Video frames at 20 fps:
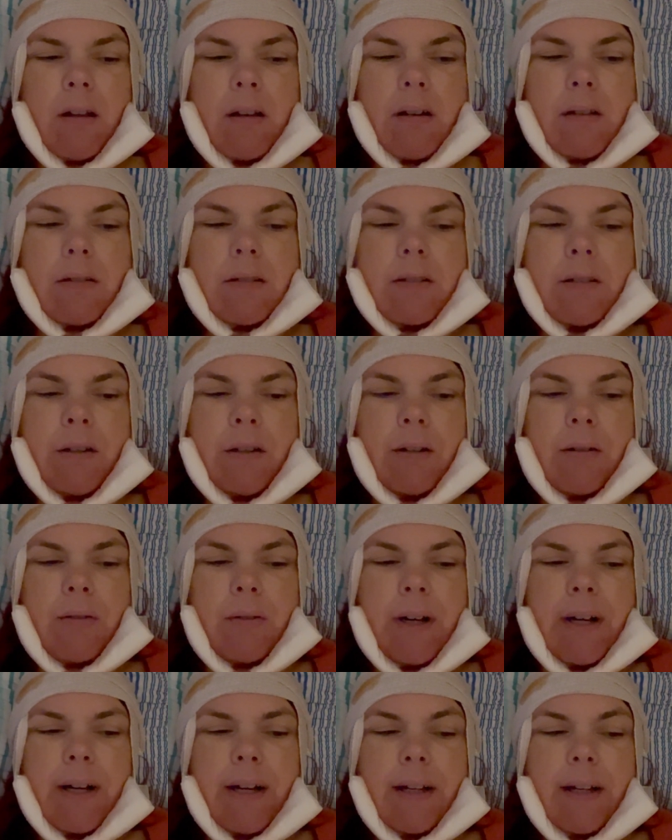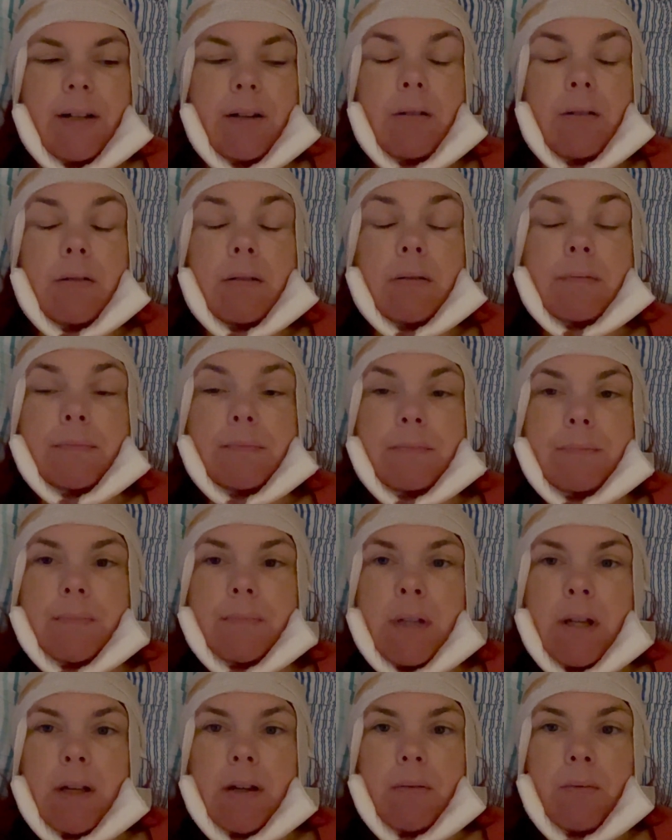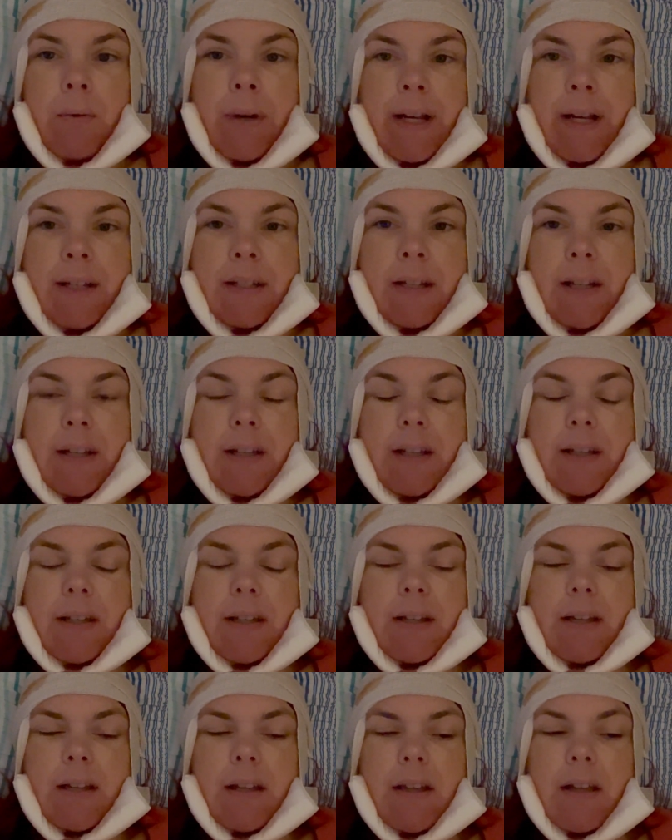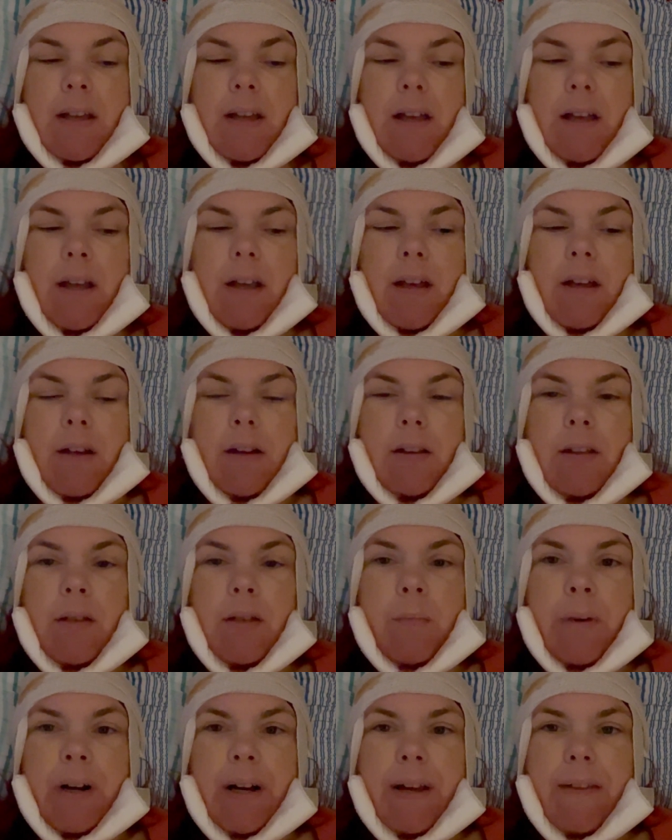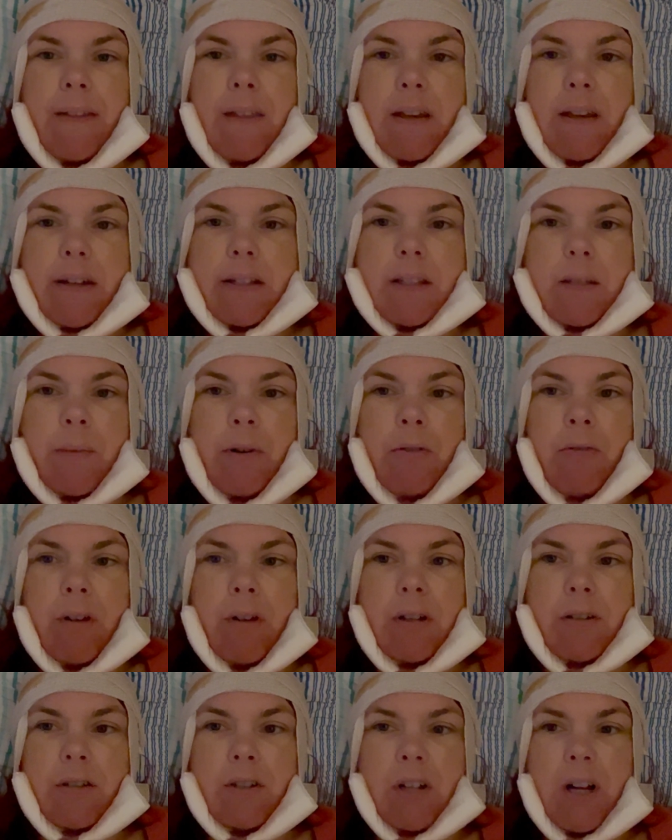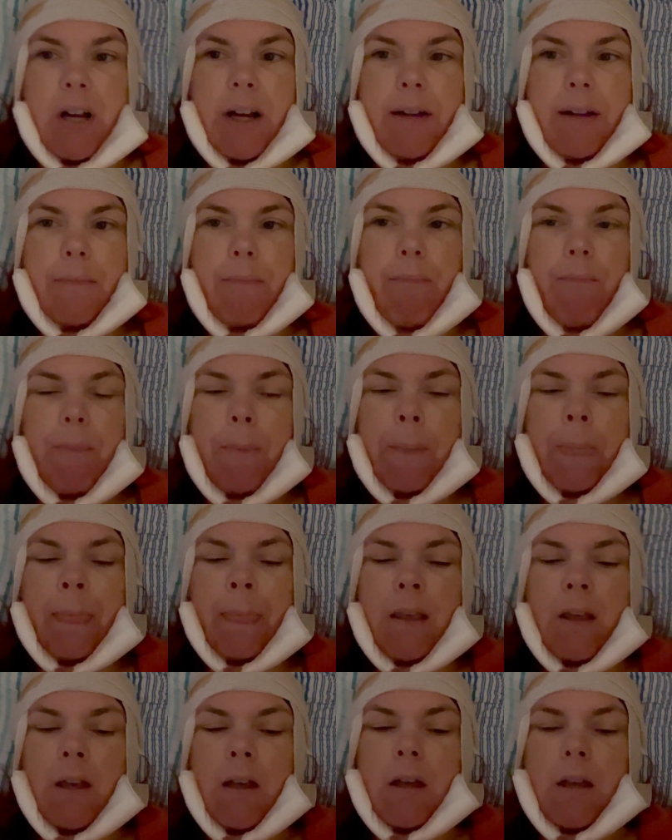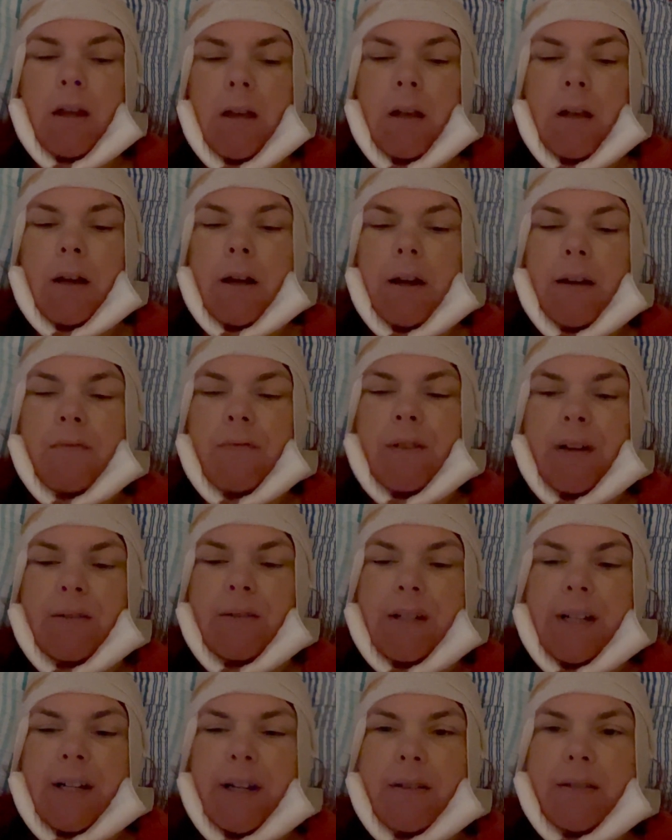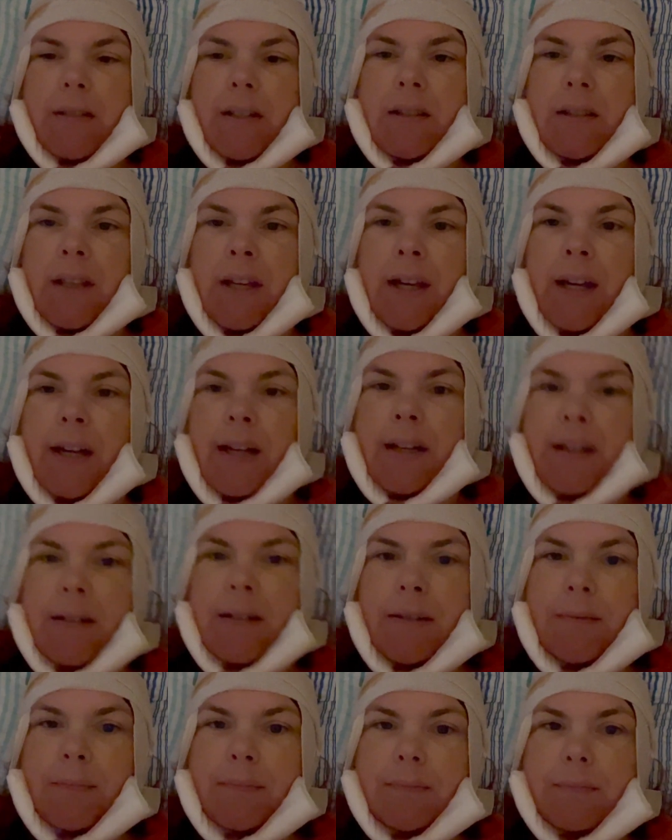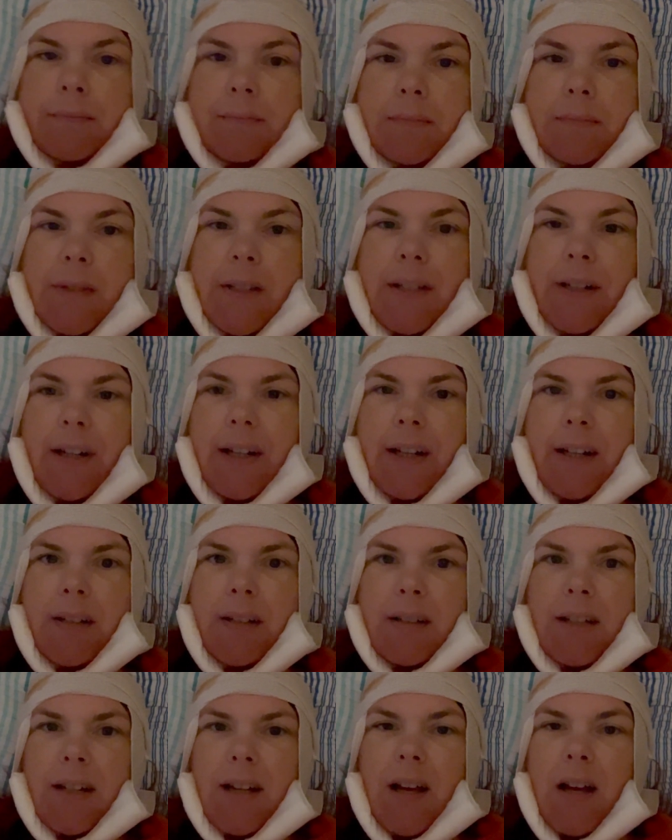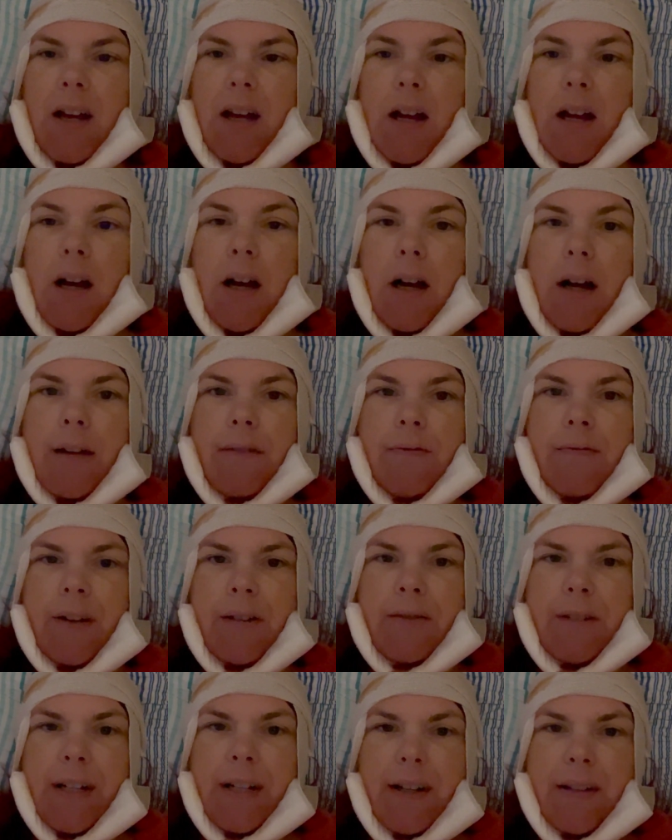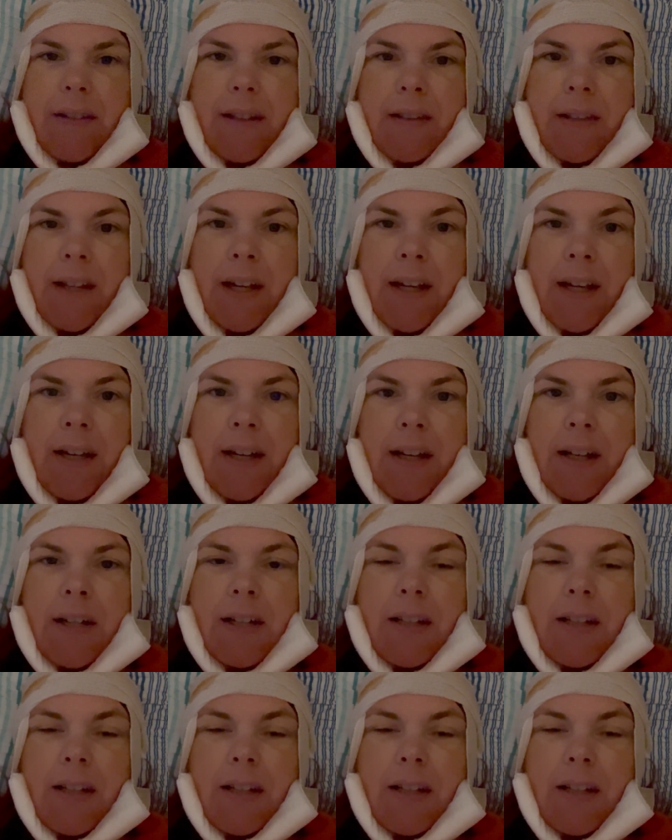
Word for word: So uh, when you buy the Exparel shot, I found out that they, sorry, I found out that they